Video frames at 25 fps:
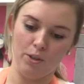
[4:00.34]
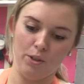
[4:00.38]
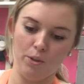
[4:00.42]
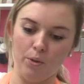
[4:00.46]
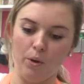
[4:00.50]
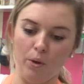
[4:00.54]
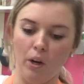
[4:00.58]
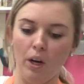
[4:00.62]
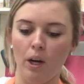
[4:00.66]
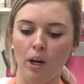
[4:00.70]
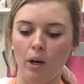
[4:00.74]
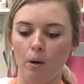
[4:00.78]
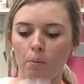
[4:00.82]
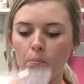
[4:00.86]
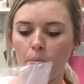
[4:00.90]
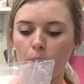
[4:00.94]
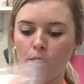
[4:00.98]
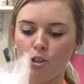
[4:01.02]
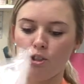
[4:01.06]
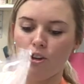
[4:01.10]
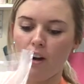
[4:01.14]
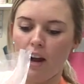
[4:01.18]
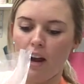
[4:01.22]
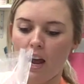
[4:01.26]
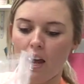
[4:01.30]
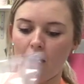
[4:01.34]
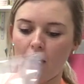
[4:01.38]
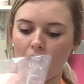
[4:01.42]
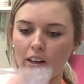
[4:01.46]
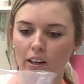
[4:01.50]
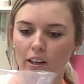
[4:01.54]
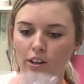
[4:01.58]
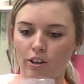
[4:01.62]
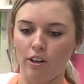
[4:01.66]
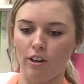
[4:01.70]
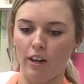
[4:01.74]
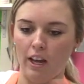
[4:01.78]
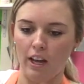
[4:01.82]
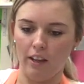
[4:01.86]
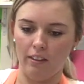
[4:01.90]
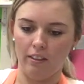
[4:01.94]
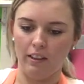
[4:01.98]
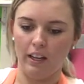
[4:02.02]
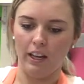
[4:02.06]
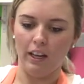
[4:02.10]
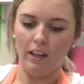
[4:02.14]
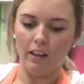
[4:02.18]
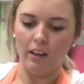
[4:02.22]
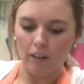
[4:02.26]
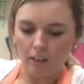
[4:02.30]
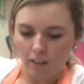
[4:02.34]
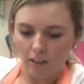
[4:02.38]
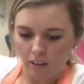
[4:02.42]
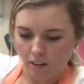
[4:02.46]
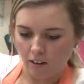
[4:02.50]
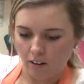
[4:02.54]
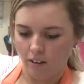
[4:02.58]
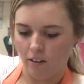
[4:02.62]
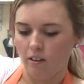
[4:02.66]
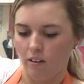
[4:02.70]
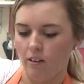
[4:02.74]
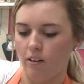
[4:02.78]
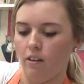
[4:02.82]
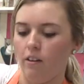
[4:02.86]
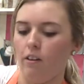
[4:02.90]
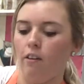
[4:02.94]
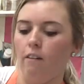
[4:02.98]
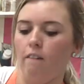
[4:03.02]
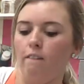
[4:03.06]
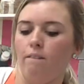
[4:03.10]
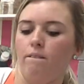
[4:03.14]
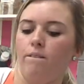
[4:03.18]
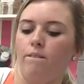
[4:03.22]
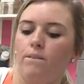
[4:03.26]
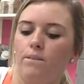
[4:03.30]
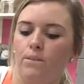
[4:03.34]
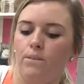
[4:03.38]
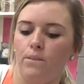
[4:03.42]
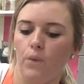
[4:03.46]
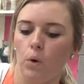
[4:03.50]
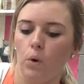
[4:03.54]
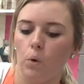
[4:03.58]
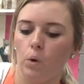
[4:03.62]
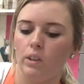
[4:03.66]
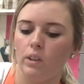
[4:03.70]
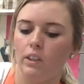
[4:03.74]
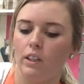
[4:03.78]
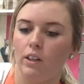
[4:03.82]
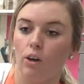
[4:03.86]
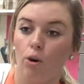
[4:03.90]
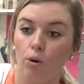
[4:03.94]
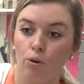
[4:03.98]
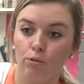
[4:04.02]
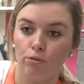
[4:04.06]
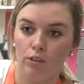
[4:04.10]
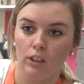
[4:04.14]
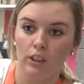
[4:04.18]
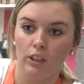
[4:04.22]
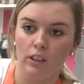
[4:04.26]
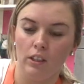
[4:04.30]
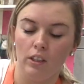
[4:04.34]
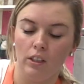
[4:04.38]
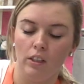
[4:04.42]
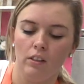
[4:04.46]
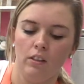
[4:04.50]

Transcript: to put your hand underneath it, fold it over,